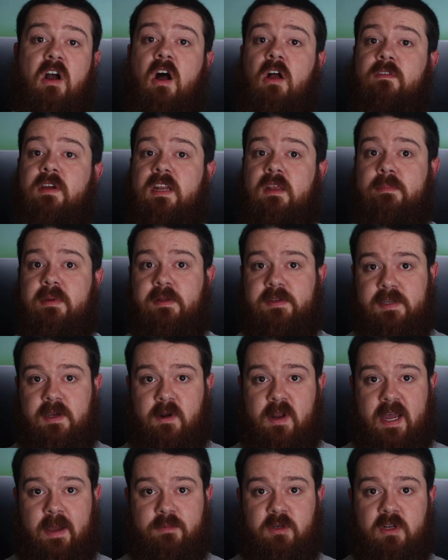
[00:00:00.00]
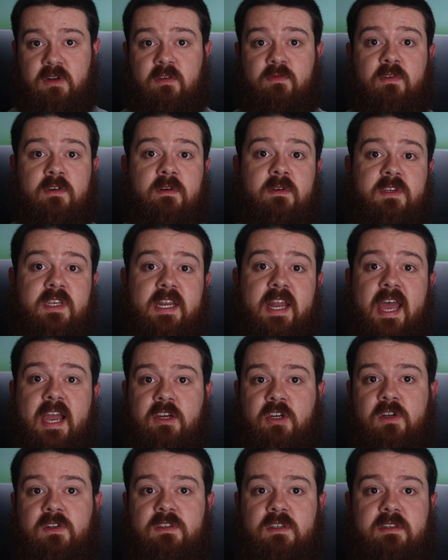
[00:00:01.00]
already built out option for routine
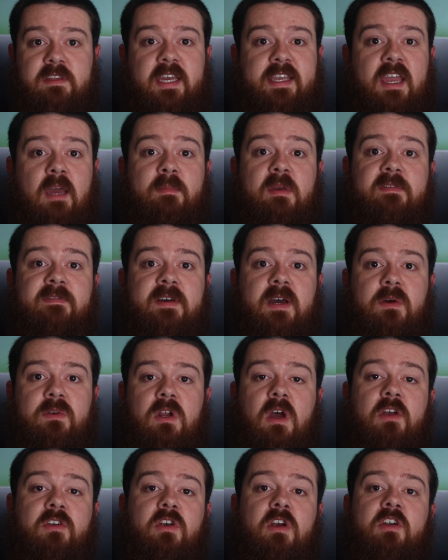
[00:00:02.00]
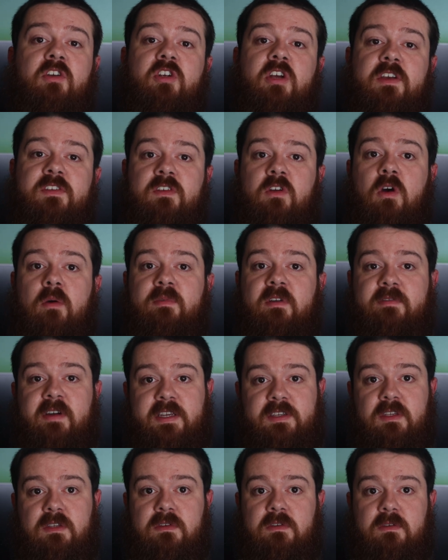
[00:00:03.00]
actions that can be found under Adjust Home
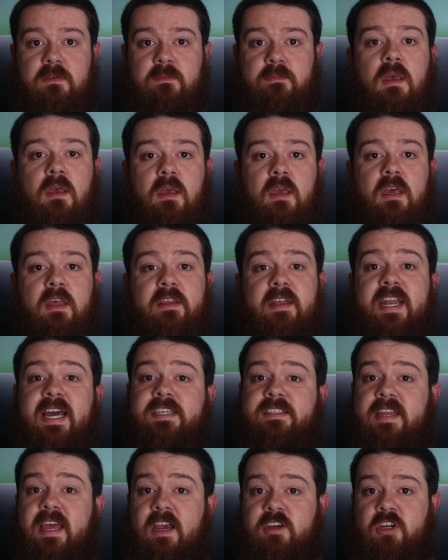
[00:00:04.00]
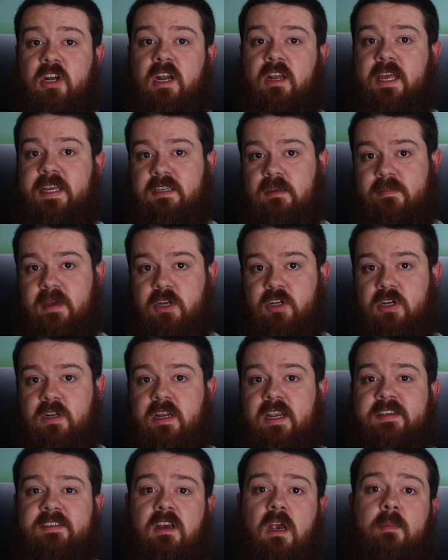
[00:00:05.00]
Devices. The next action I'd like to mention
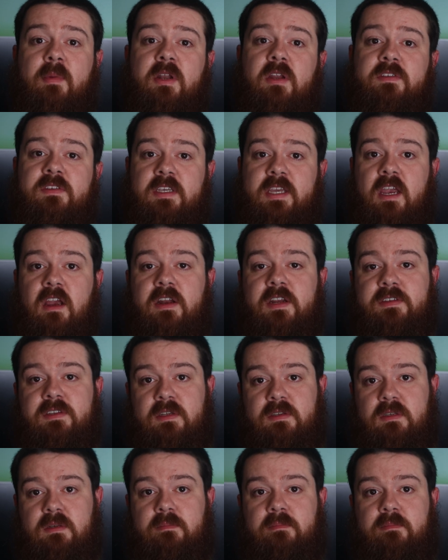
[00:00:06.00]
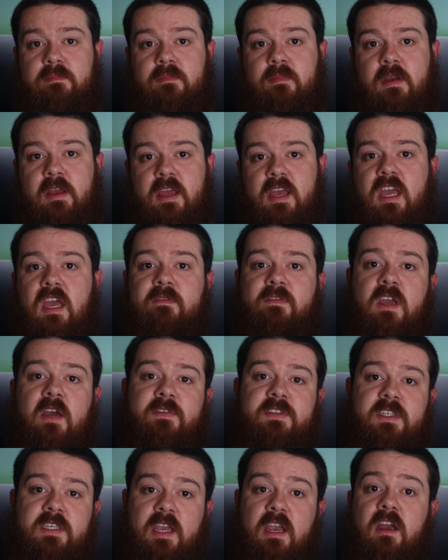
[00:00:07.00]
is arming a security system. If you have a
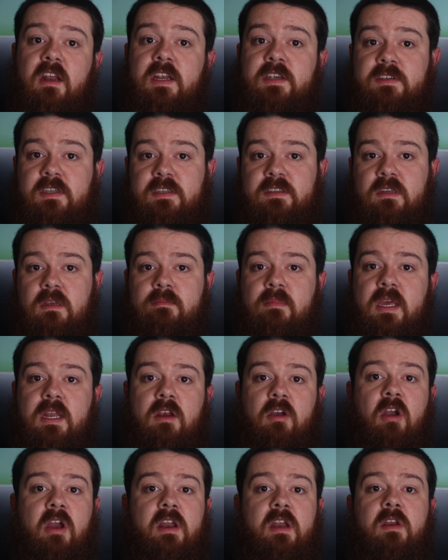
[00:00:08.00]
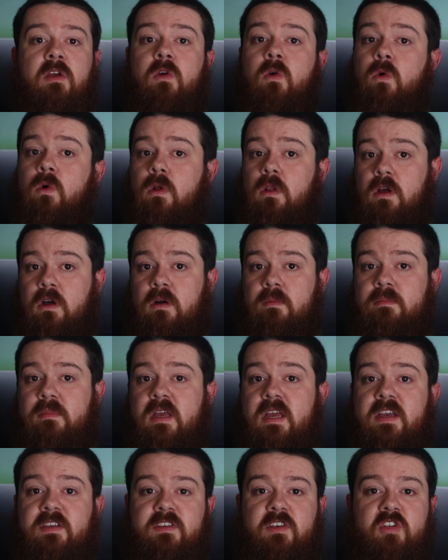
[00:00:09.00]
security system integrated to Google Home,
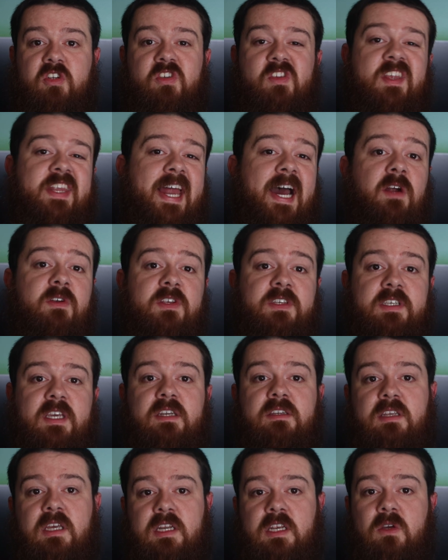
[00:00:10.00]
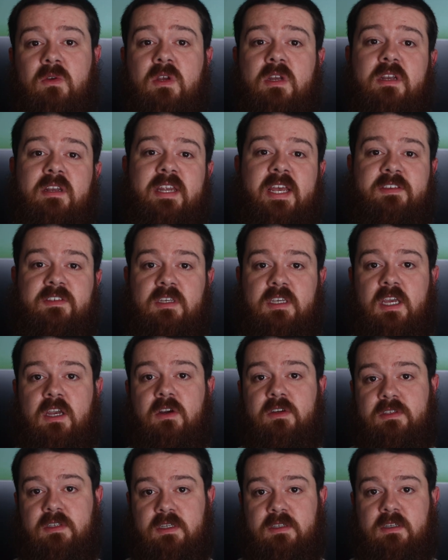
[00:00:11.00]
such as the now discontinued Nest
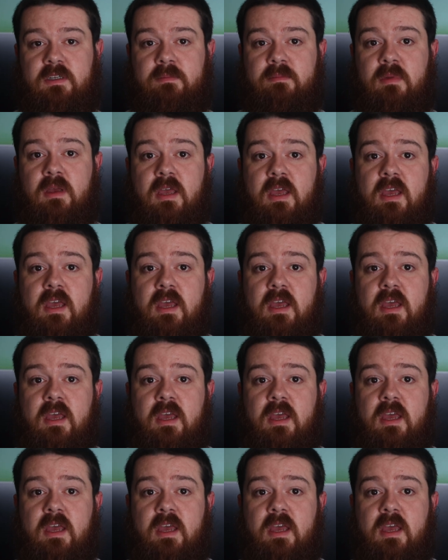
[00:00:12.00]
Secure system,